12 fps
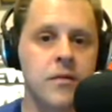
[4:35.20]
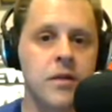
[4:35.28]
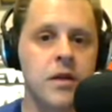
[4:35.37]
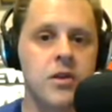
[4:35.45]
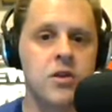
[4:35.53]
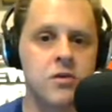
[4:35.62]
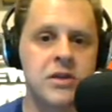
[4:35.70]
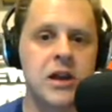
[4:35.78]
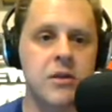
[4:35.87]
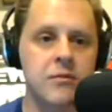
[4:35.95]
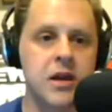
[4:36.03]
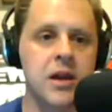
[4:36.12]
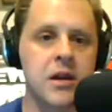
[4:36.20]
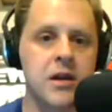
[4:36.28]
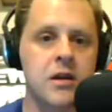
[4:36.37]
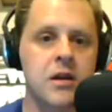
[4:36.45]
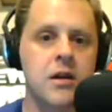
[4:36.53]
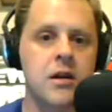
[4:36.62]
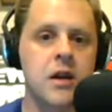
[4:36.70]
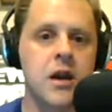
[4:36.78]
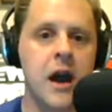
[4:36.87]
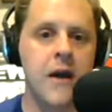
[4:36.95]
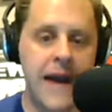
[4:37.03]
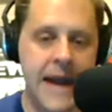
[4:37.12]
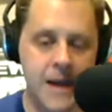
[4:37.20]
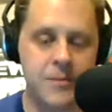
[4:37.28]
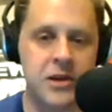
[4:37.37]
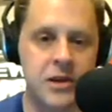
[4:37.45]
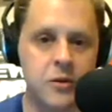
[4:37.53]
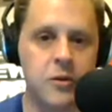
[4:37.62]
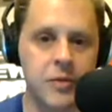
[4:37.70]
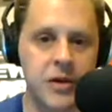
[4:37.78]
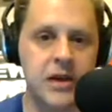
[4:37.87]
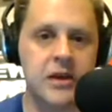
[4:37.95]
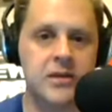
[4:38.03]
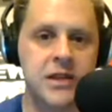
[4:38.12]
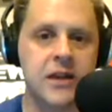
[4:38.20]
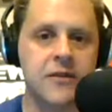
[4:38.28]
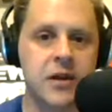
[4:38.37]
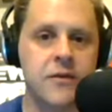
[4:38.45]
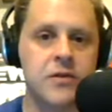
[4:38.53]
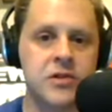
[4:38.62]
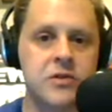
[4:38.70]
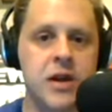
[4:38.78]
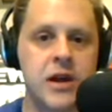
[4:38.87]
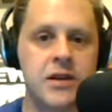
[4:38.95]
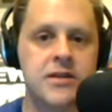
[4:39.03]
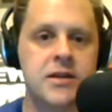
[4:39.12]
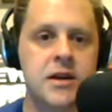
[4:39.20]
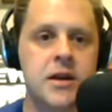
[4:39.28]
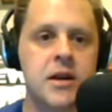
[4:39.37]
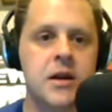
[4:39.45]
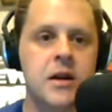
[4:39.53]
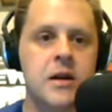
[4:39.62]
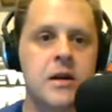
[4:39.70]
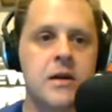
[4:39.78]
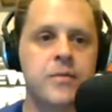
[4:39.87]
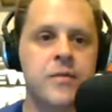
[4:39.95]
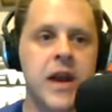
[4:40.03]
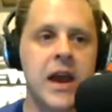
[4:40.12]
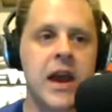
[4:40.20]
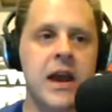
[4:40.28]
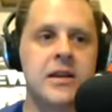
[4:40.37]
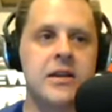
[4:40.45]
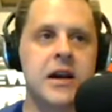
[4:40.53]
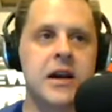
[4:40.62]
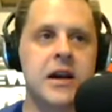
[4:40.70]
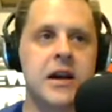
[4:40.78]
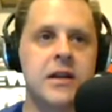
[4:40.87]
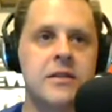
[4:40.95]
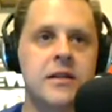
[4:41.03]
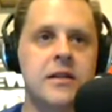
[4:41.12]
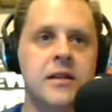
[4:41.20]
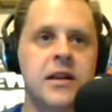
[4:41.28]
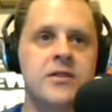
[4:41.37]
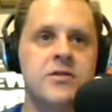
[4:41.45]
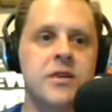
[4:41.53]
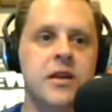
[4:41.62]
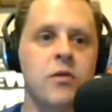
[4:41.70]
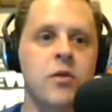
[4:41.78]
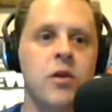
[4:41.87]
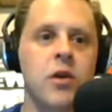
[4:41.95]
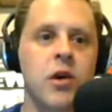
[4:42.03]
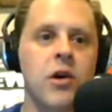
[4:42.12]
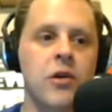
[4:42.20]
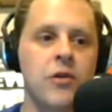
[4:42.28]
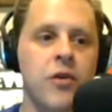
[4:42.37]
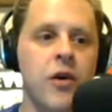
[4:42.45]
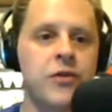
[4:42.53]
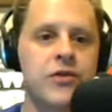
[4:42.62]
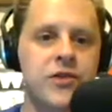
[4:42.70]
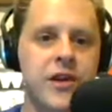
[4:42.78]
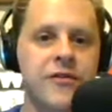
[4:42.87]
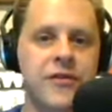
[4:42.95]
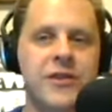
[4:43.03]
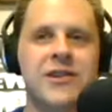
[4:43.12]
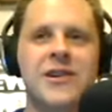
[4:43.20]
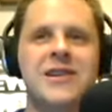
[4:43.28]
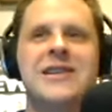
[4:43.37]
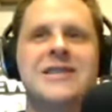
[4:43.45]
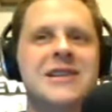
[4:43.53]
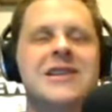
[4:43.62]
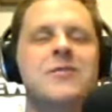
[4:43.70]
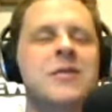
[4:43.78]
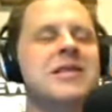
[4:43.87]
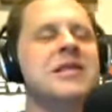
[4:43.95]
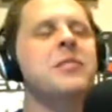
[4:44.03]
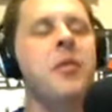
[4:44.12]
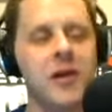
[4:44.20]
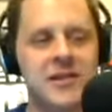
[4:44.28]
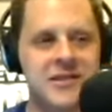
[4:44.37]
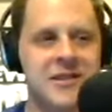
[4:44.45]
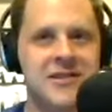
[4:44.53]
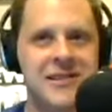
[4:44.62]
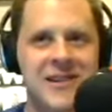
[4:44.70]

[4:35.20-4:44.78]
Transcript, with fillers: You tell me how happy you will be to give it up for two days. And uh, then the kids are like, well, phones are different, you know, and it's like, you're missing the point, son, you know,